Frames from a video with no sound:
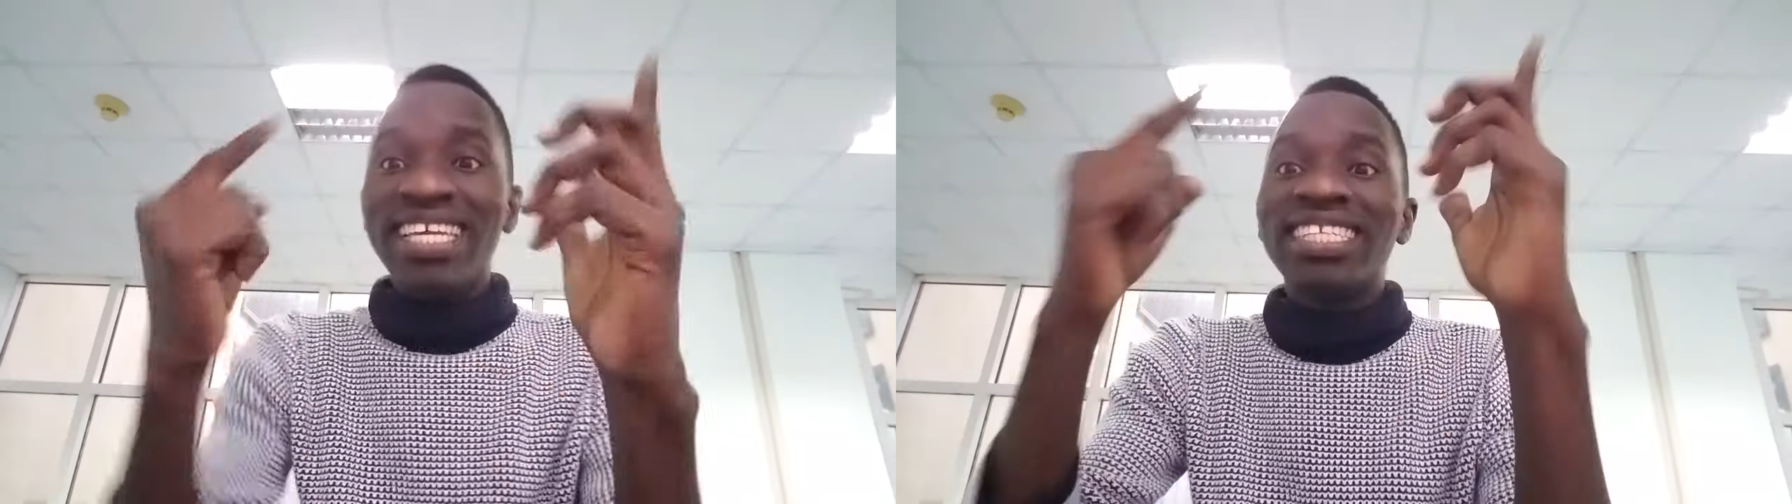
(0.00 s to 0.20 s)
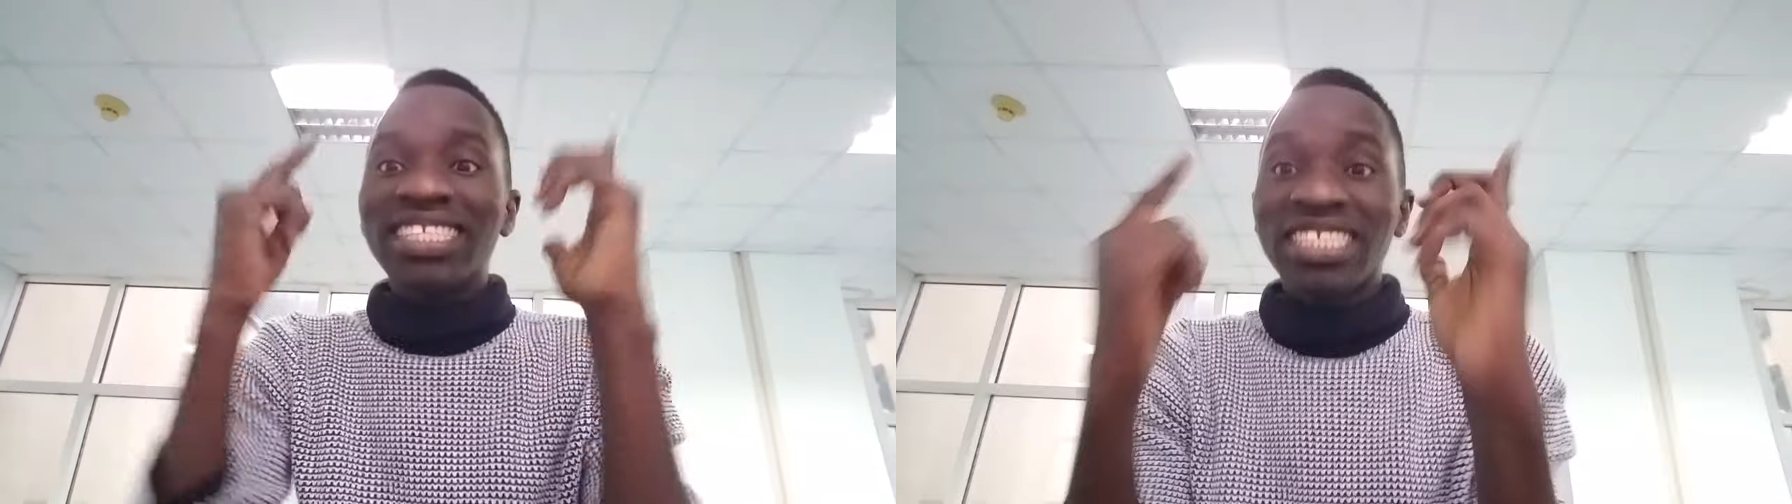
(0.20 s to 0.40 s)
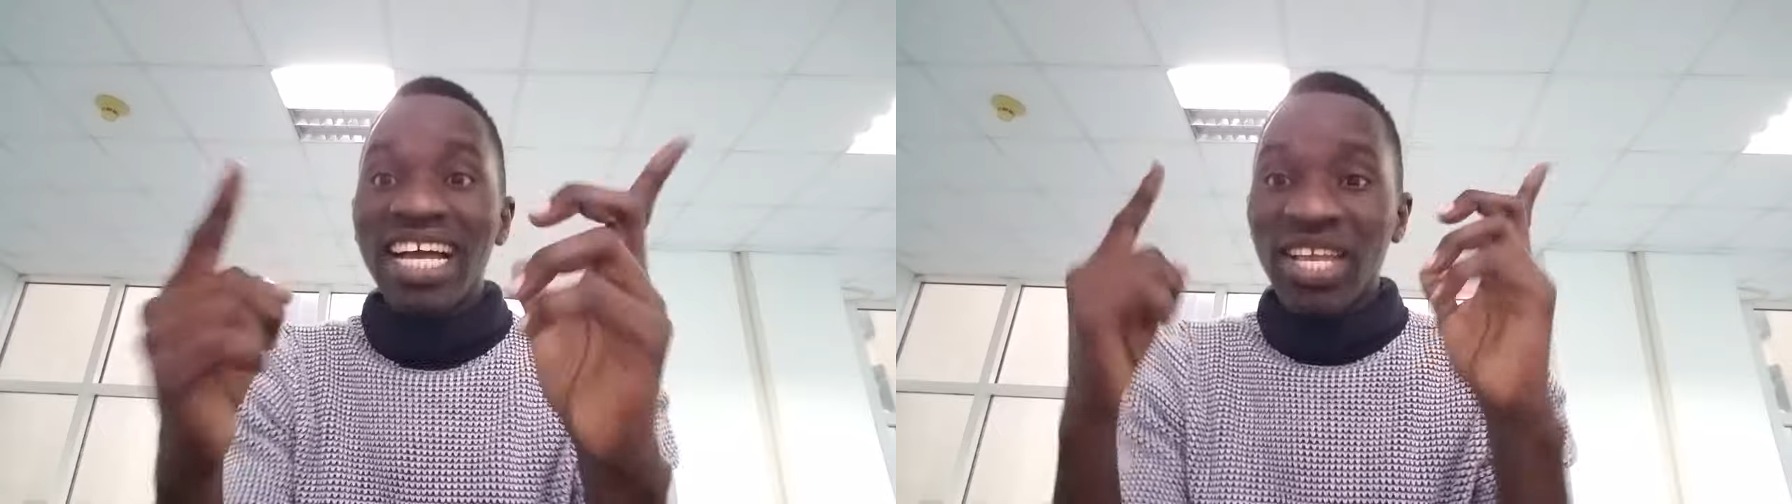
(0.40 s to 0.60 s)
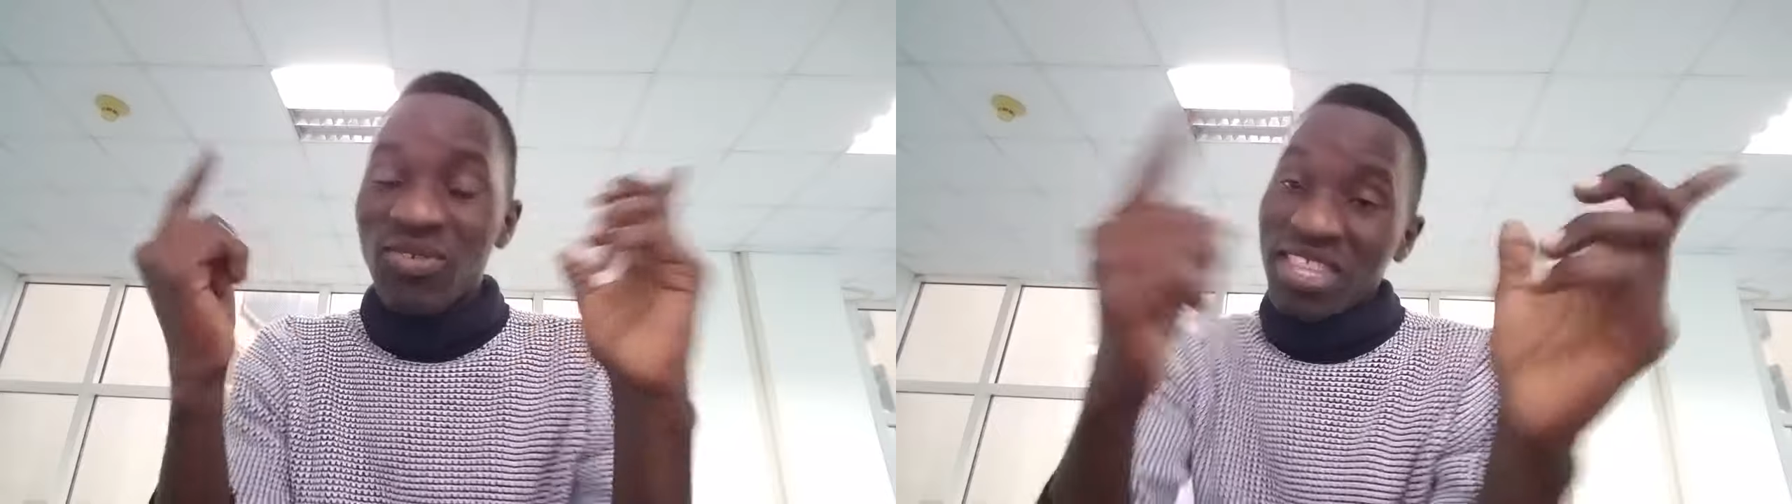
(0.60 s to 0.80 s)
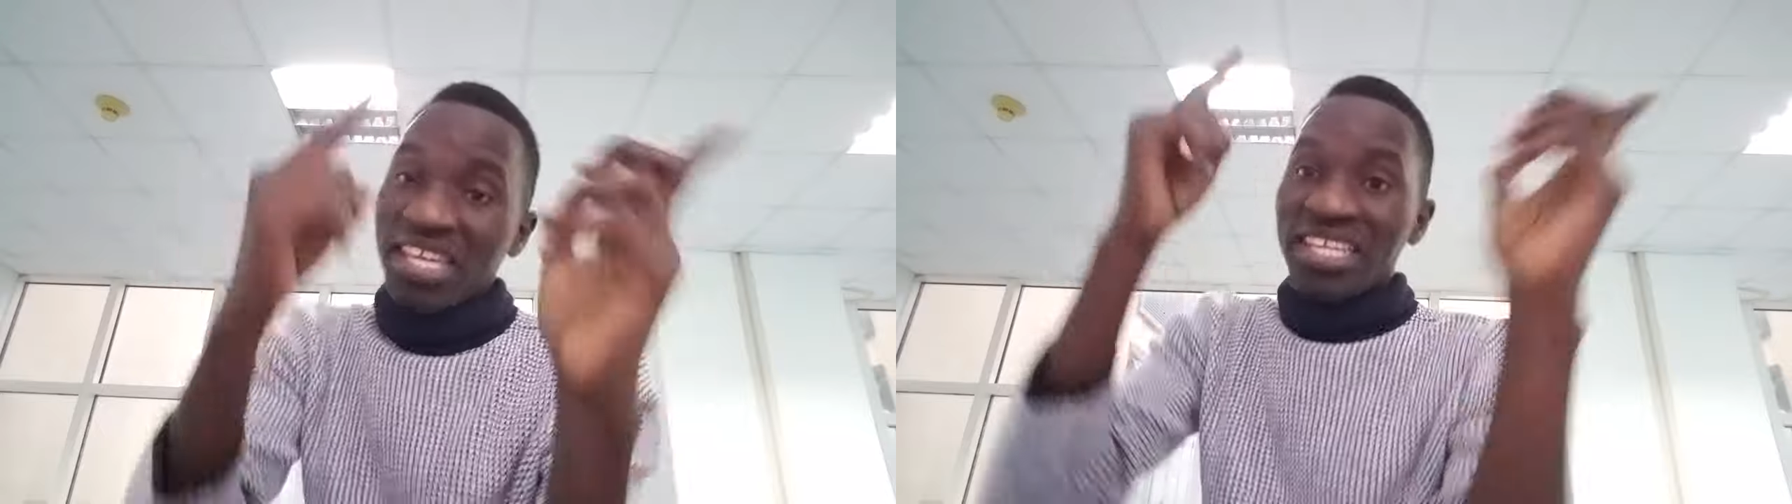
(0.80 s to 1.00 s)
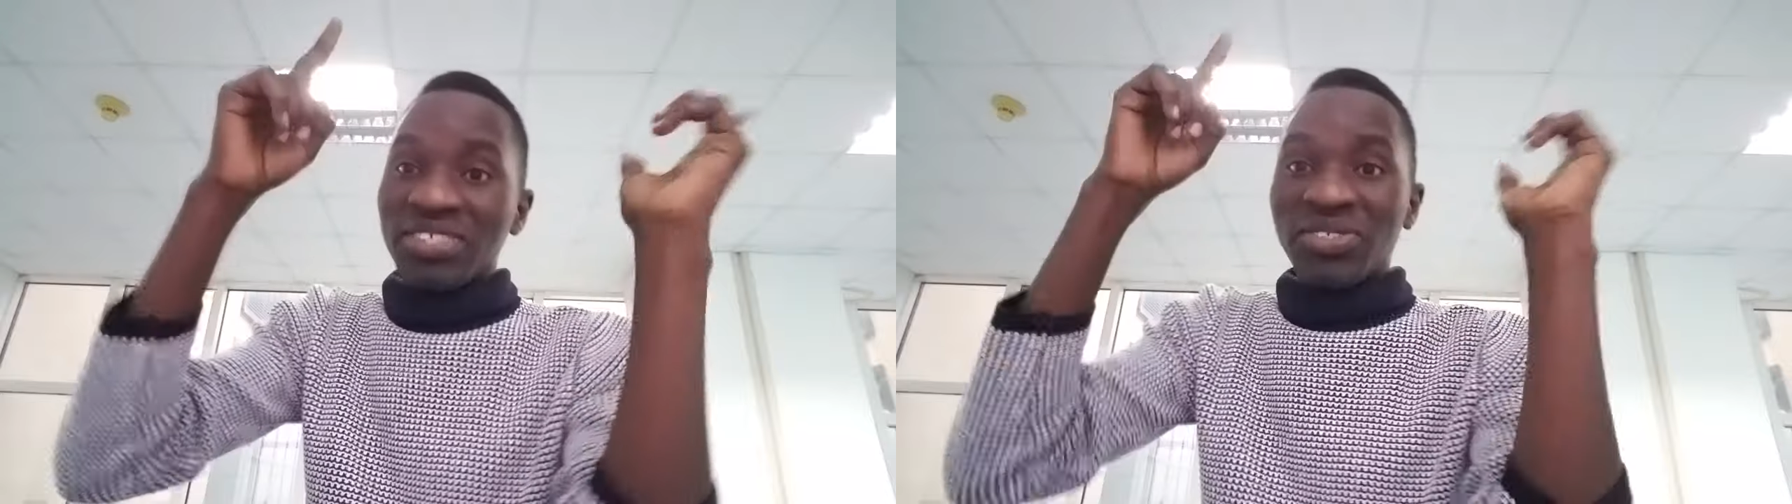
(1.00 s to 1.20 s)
in Turkey, whether into